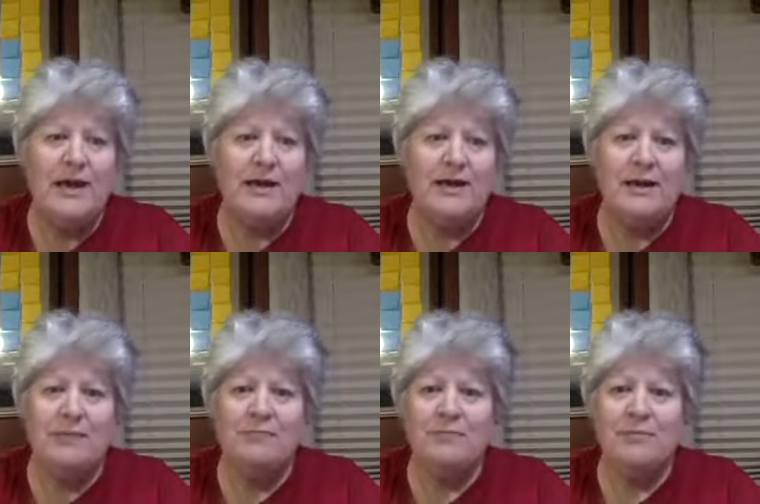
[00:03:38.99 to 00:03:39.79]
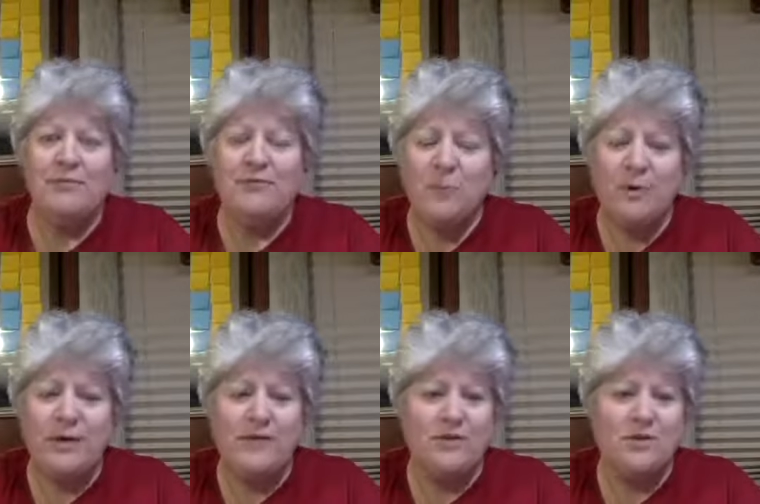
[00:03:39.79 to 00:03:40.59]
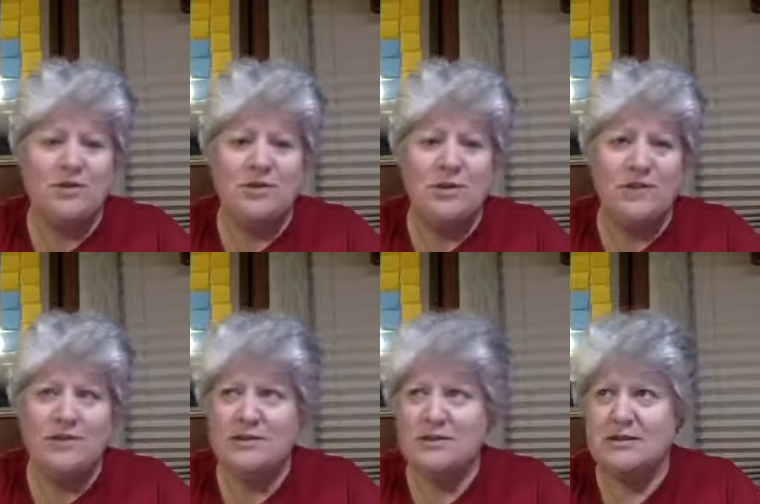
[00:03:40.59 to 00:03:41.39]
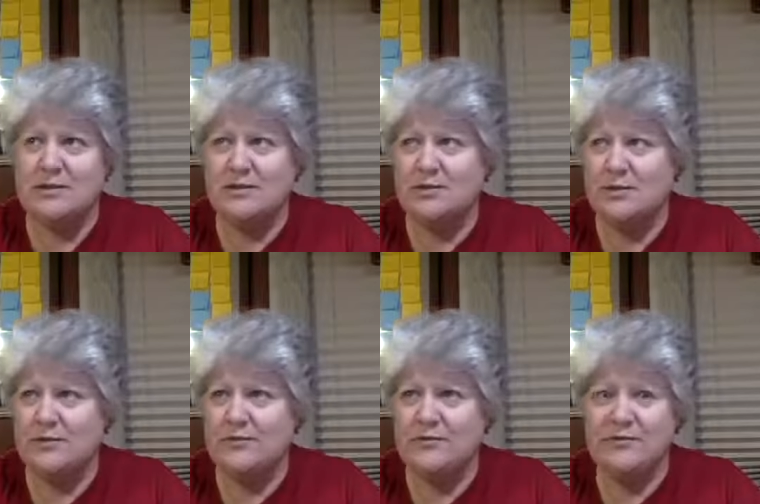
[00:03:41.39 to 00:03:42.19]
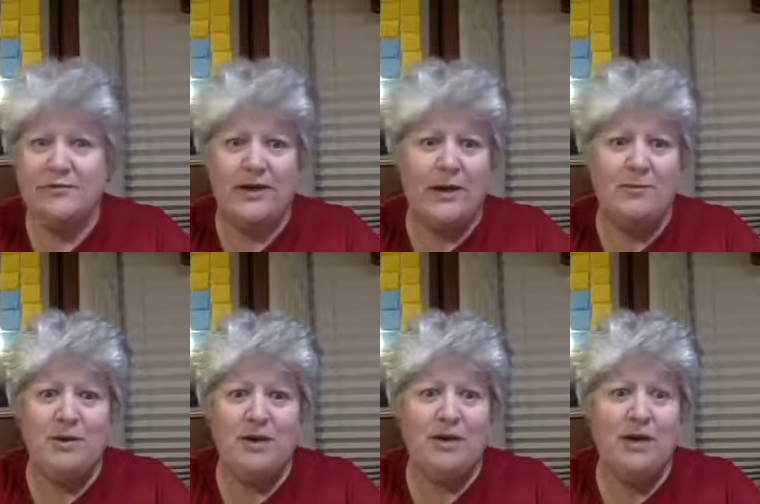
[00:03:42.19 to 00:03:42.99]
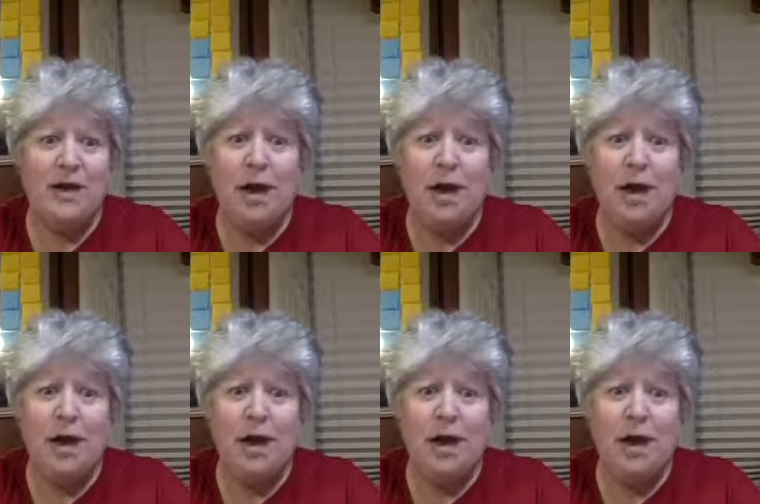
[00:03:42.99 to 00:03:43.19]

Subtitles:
And before I'd even got to the driver's door of Animal, I could hear,